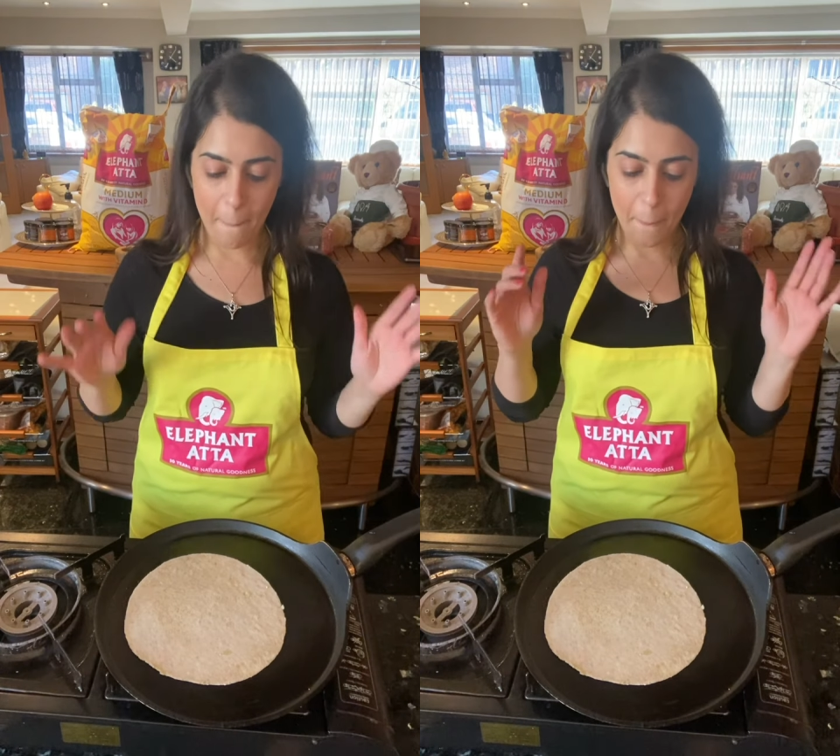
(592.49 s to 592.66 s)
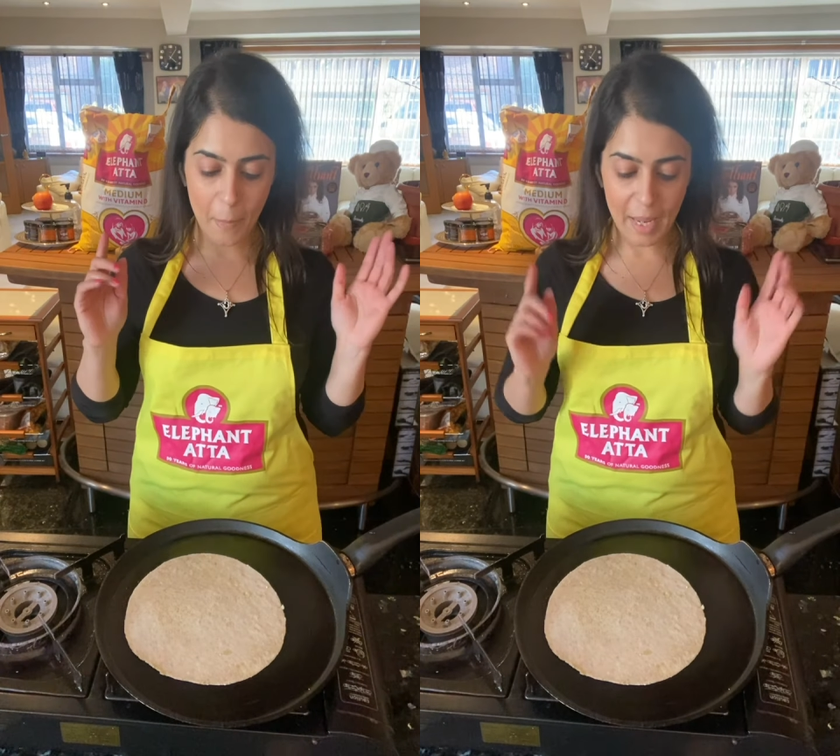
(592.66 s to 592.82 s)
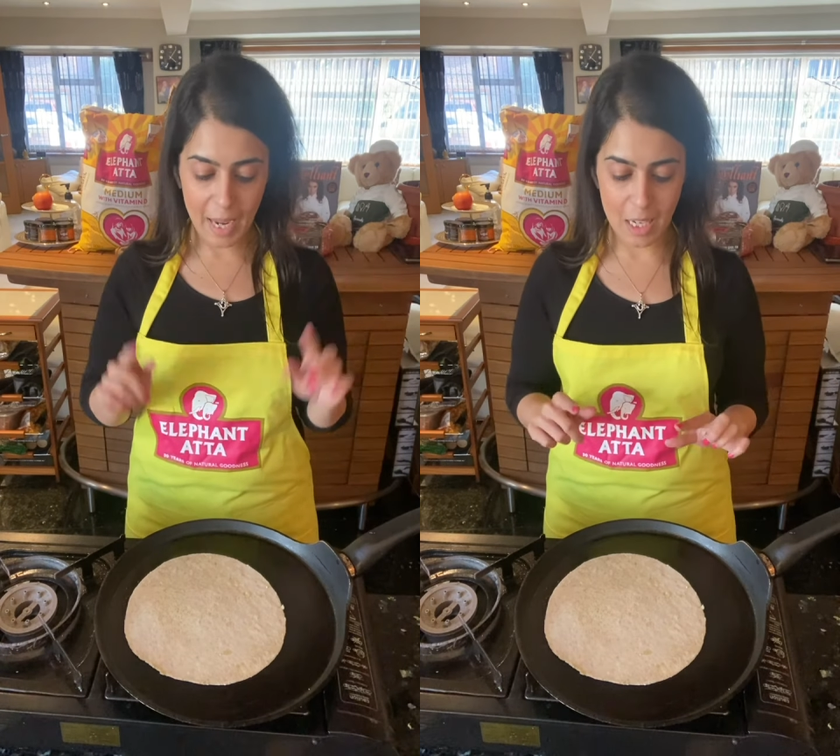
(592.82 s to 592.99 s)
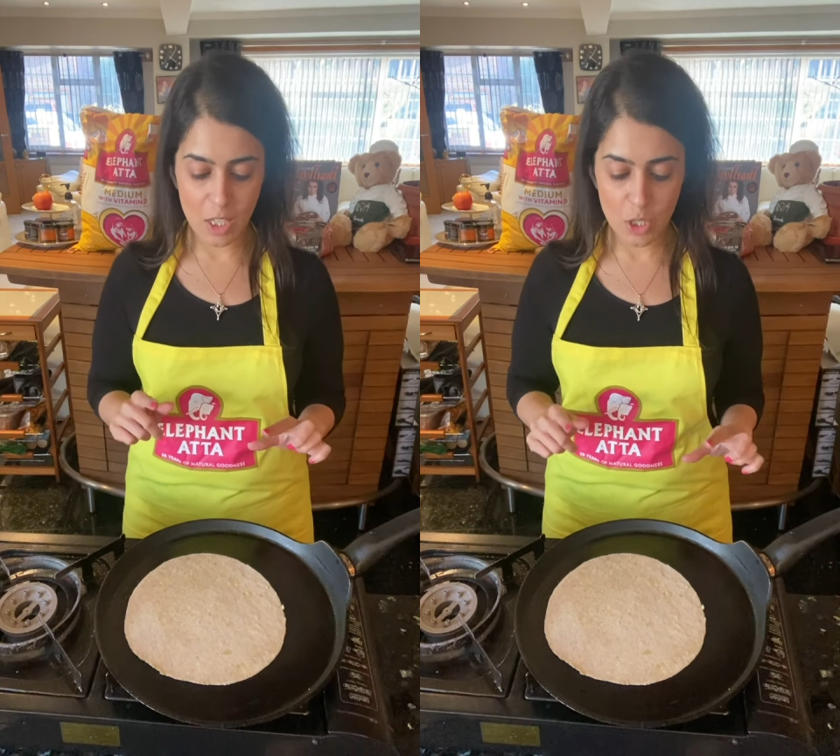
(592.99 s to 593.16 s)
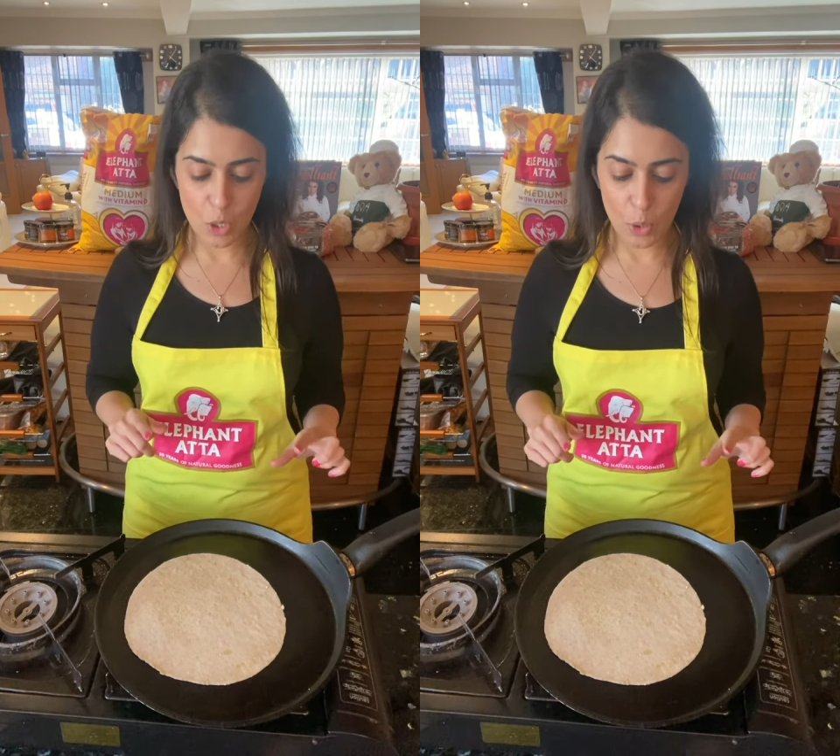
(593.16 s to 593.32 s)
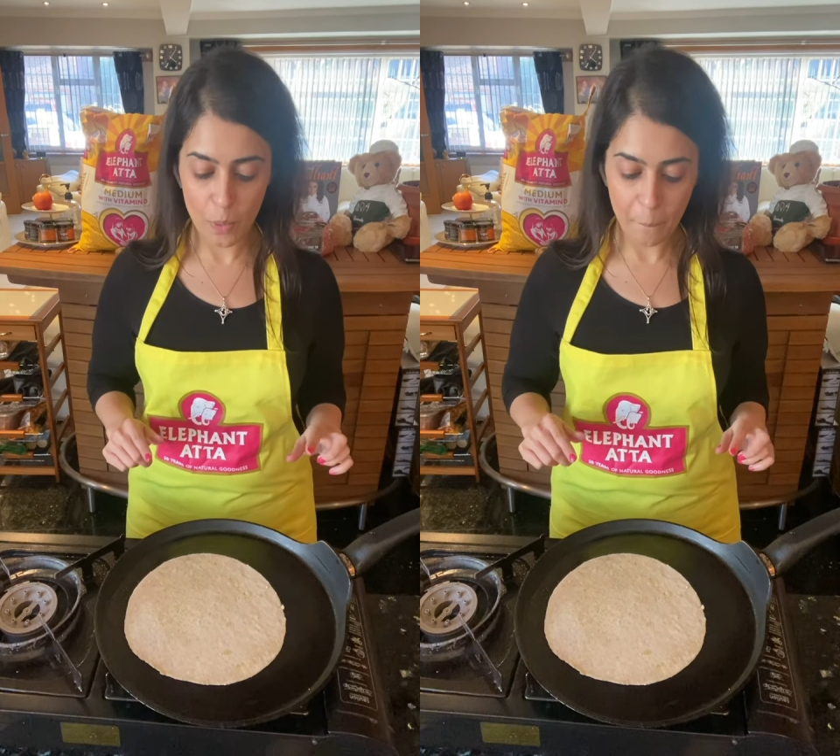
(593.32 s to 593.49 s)
Okay,
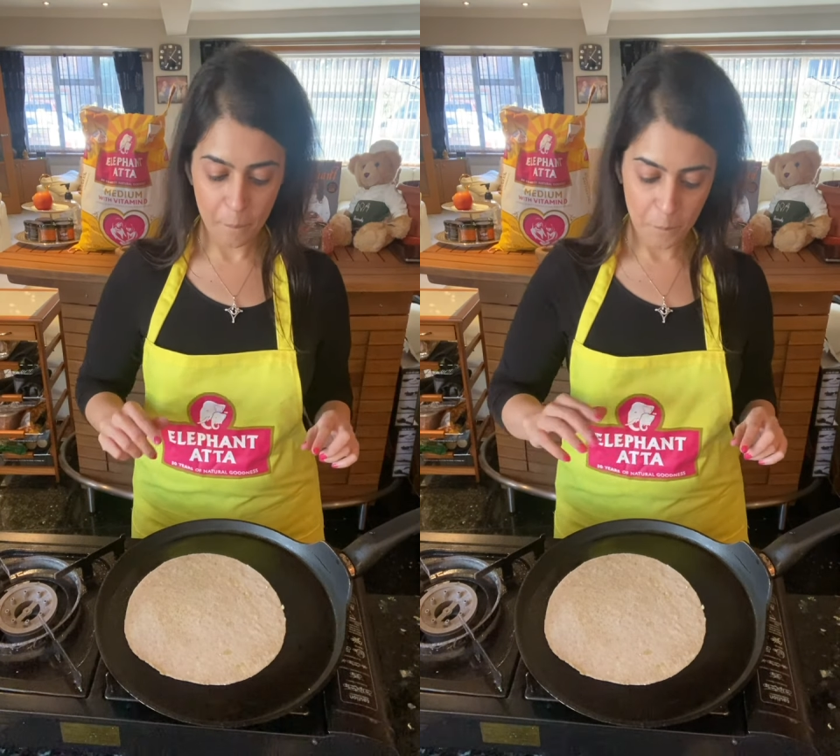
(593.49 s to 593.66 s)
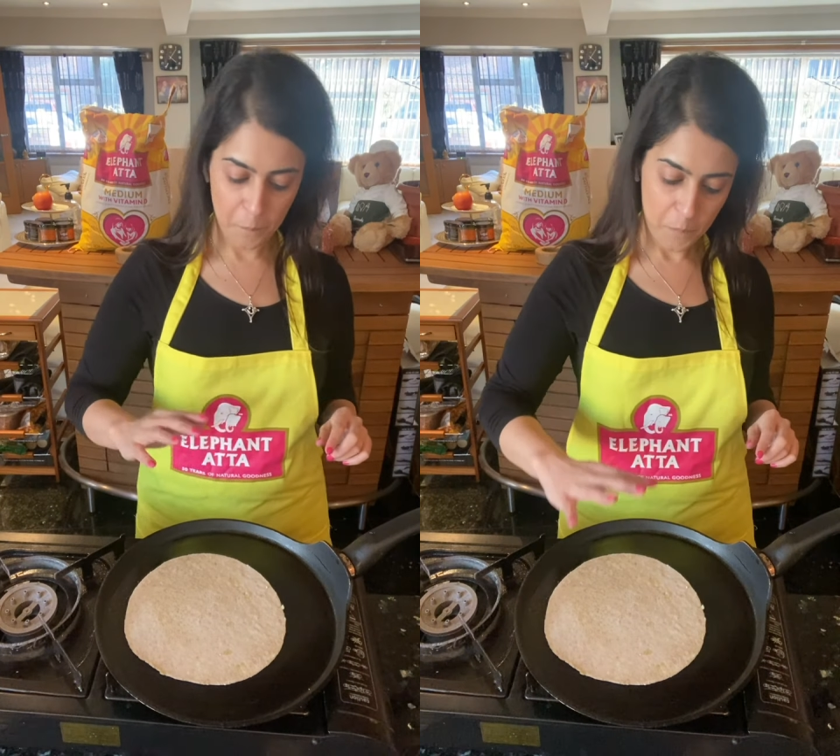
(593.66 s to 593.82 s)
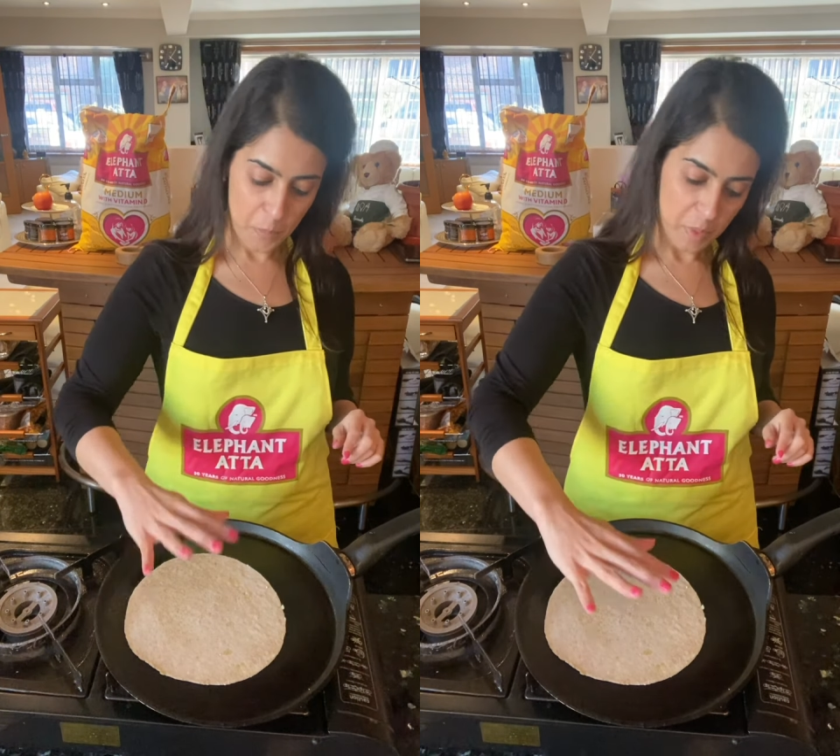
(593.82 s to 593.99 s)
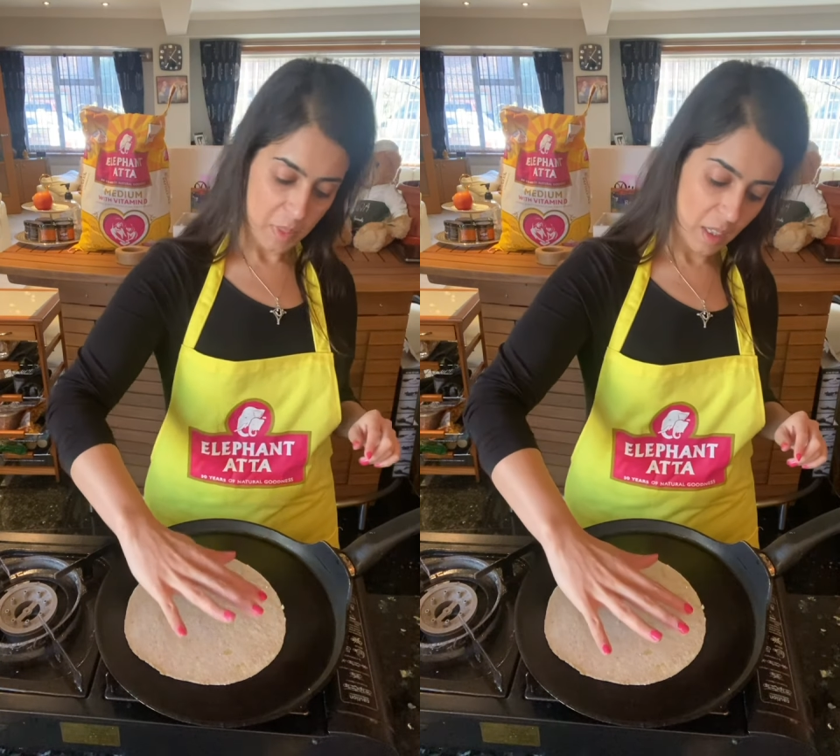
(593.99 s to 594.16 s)
so I